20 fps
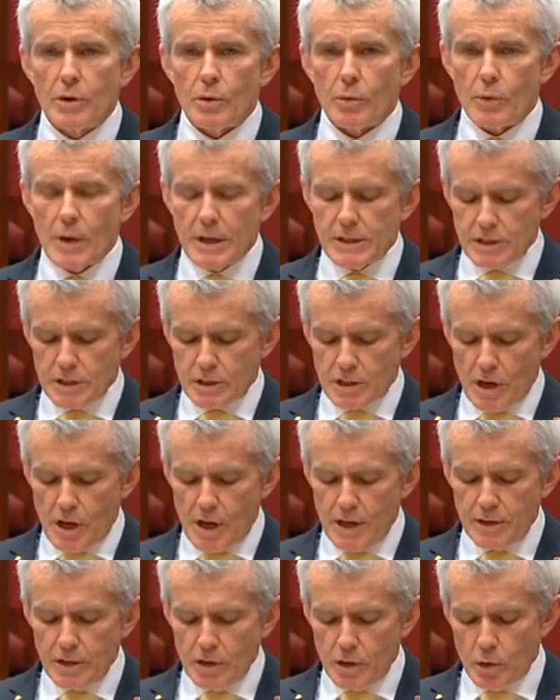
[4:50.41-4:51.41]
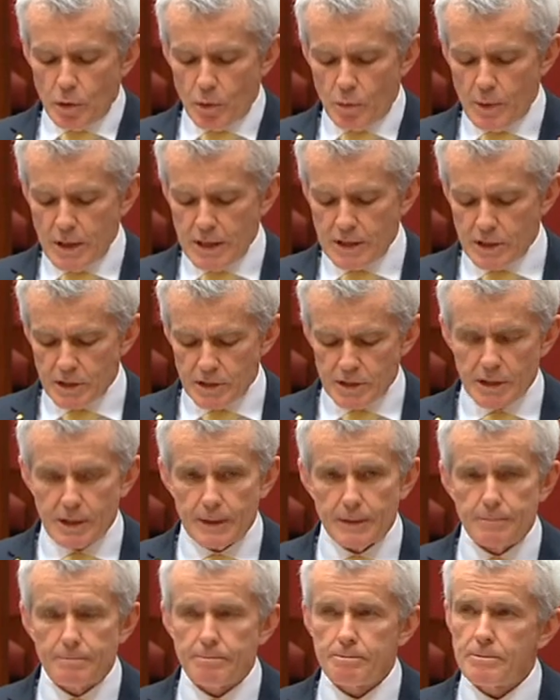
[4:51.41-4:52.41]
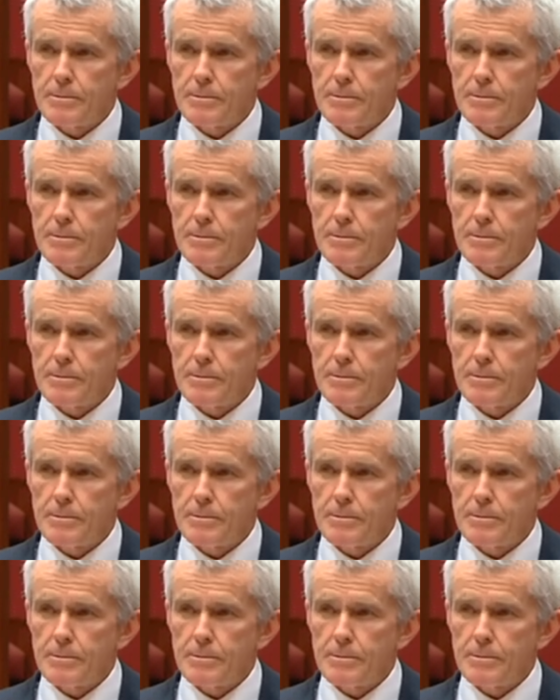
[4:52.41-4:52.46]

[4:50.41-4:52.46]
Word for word: regicide or regency.